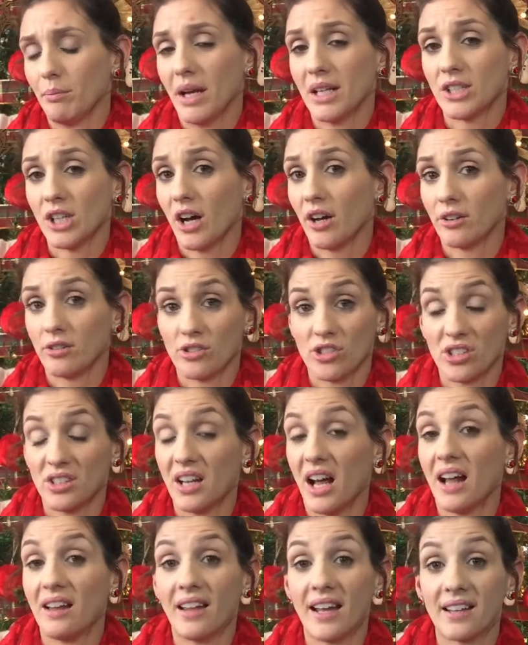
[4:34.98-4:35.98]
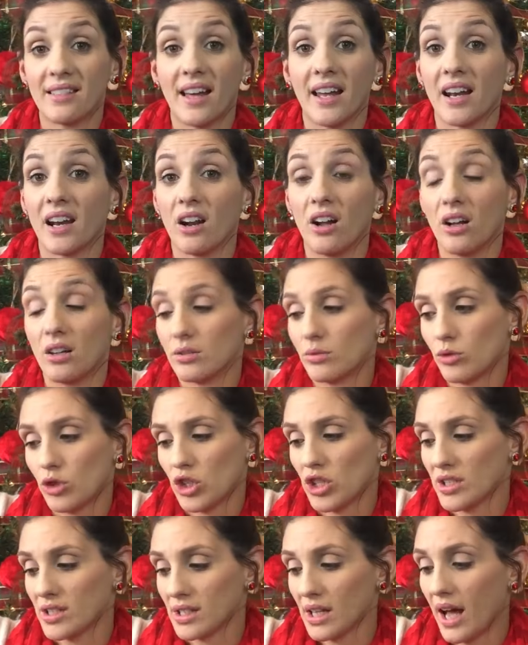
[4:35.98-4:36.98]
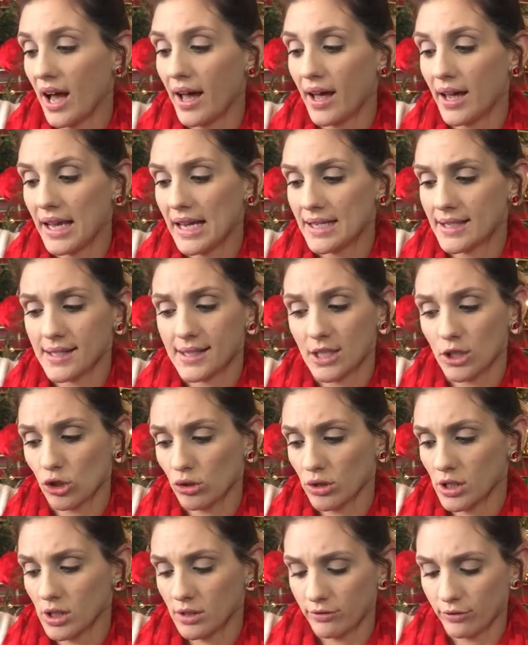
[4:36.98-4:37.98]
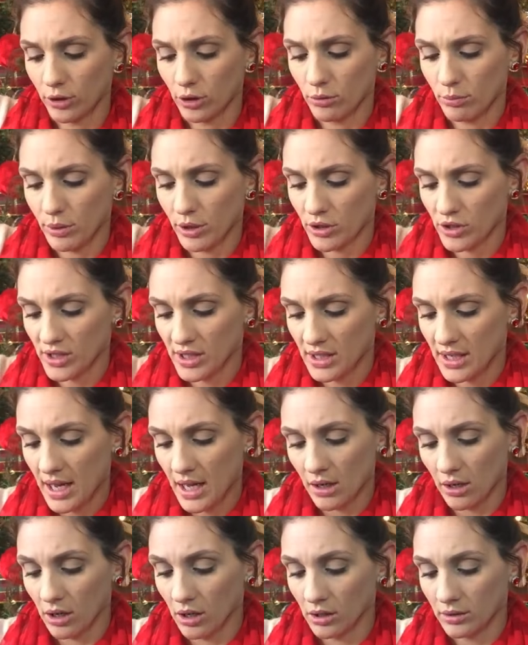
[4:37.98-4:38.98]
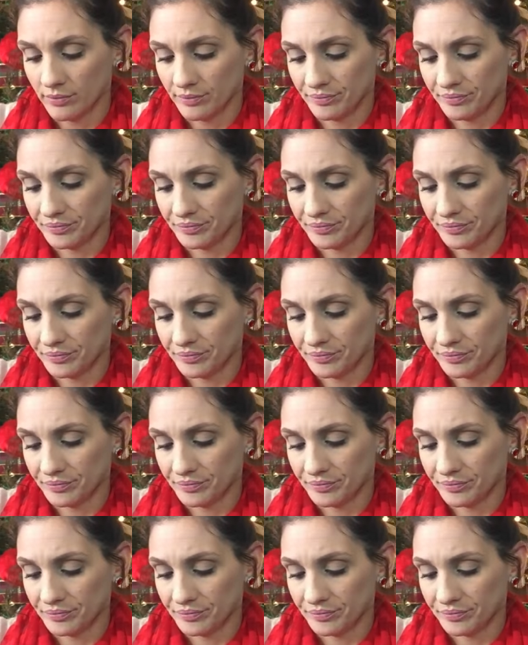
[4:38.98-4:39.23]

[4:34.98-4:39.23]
My daughter's not like that at all. She's not a citrus fruit person at all.